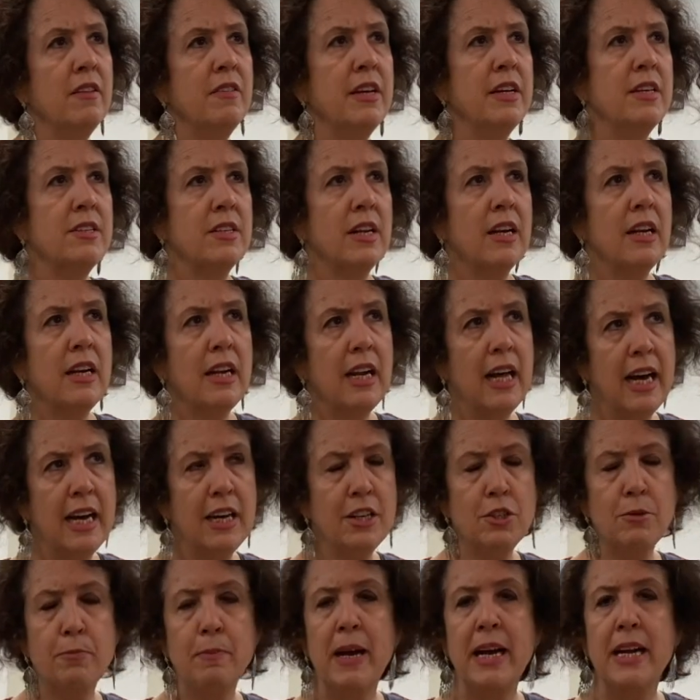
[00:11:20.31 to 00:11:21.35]
There's a
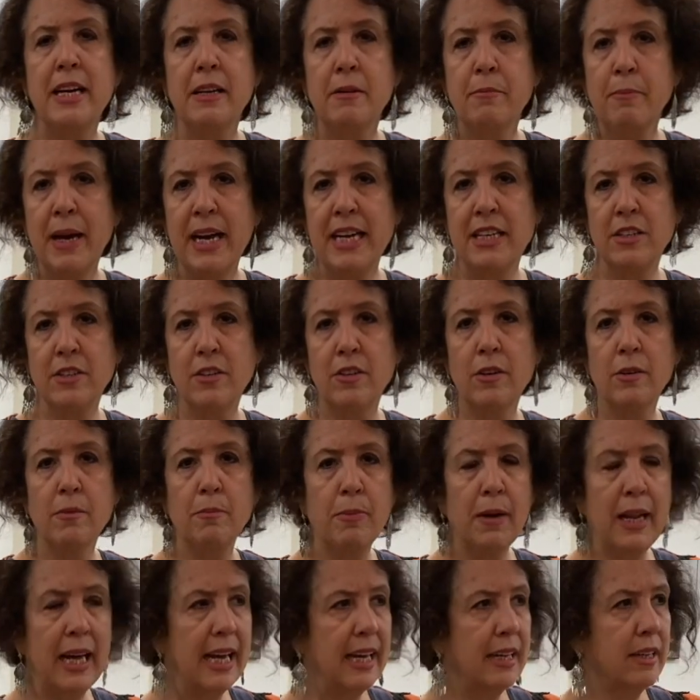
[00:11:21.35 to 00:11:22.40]
large painting painted on
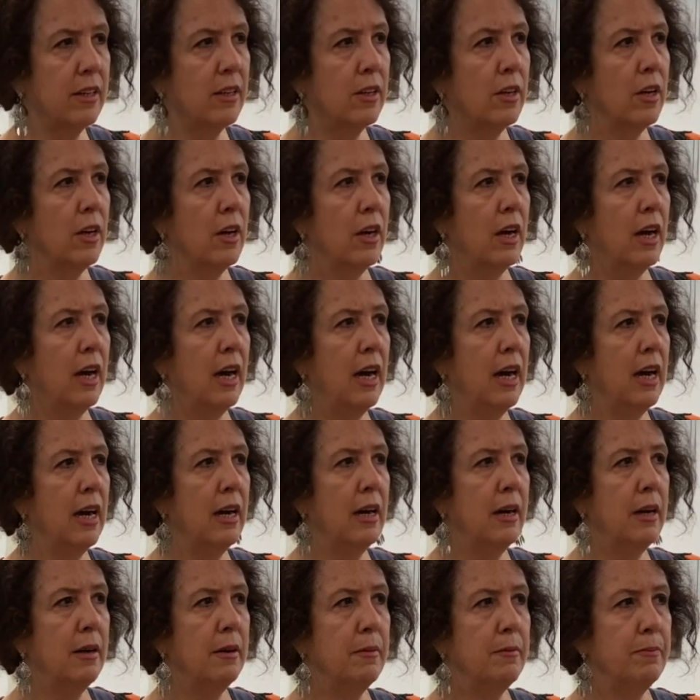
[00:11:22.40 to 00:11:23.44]
black,
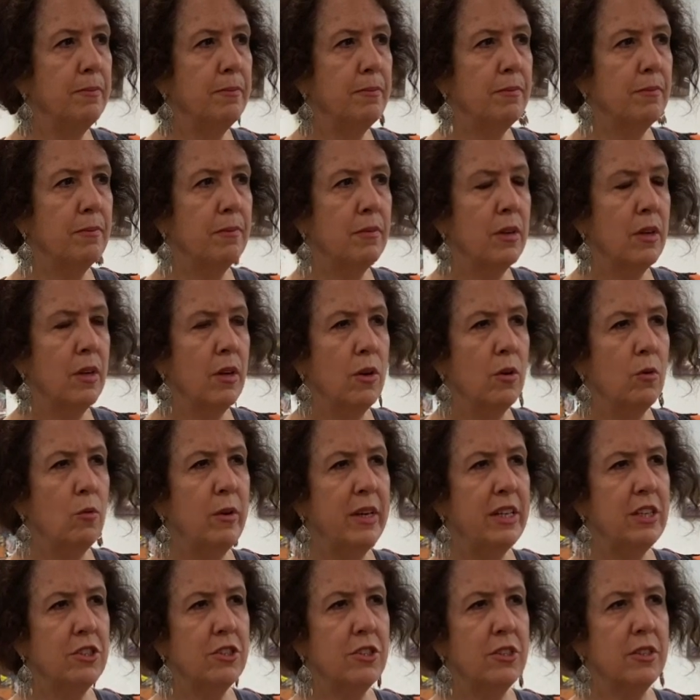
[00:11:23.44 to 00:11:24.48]
um,
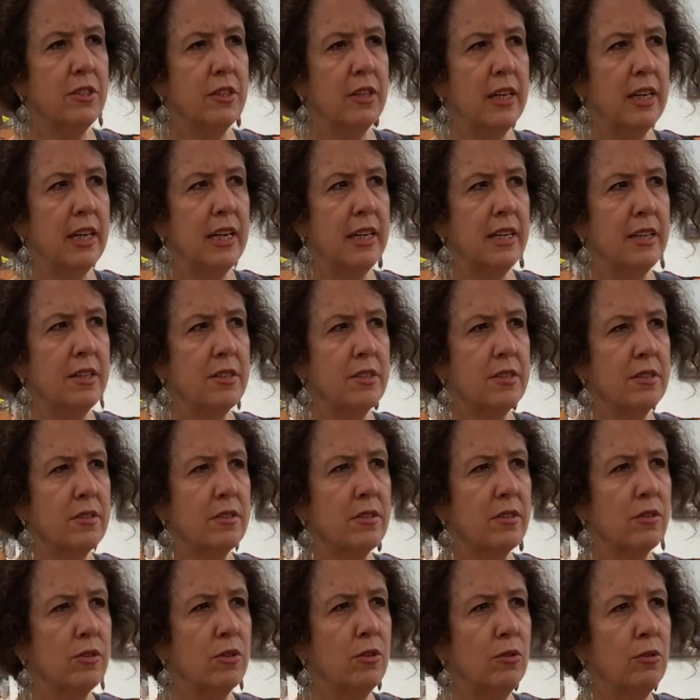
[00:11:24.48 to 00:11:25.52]
which
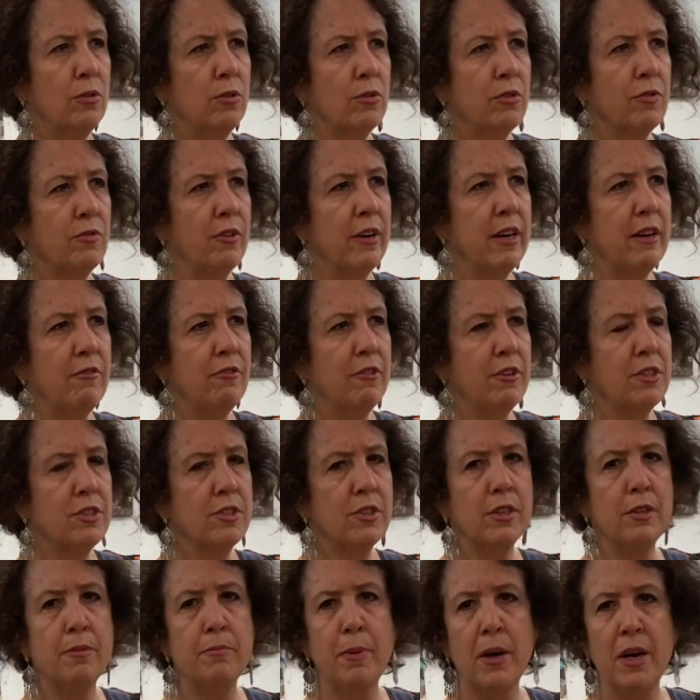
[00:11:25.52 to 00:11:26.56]
is called Forever is
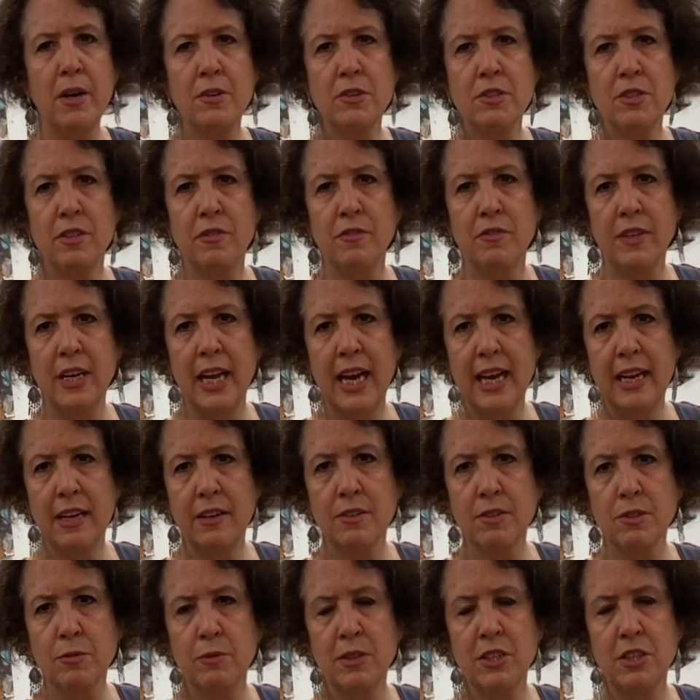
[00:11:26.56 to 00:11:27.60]
Composed of
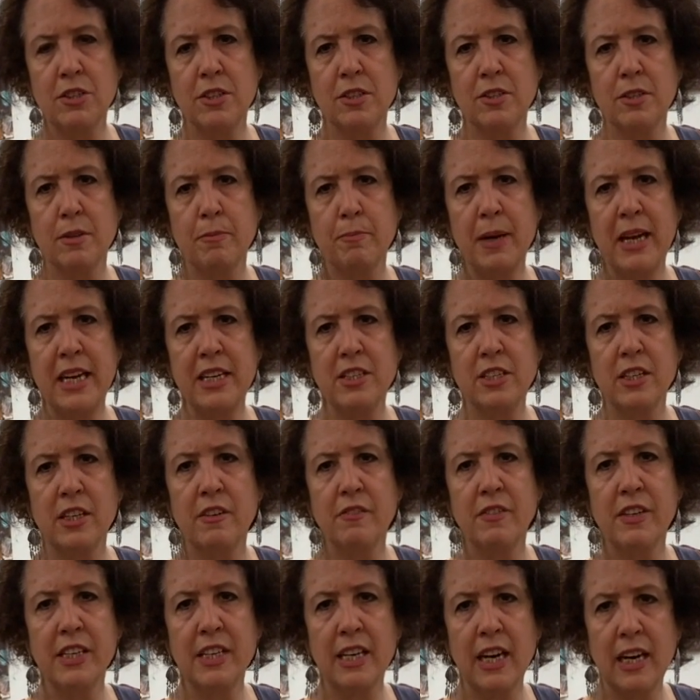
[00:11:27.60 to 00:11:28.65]
Nows, which is a painting
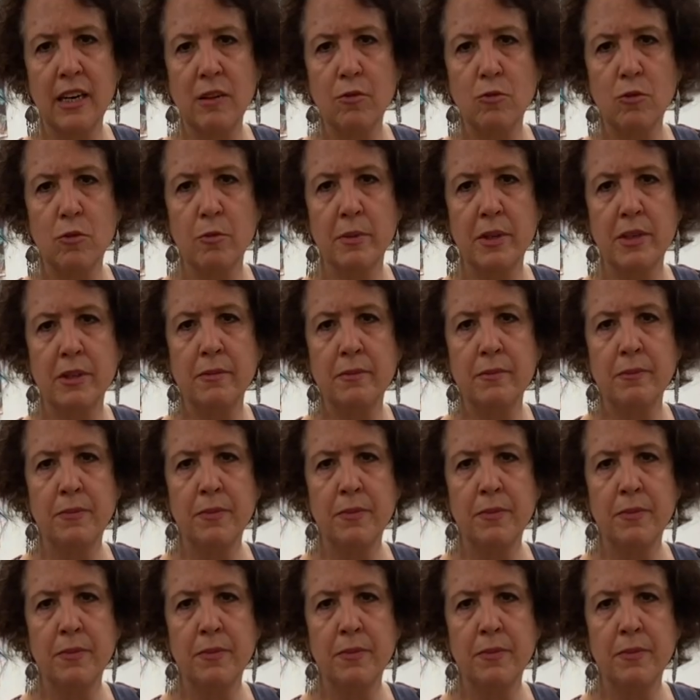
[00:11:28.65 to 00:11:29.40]
of a young woman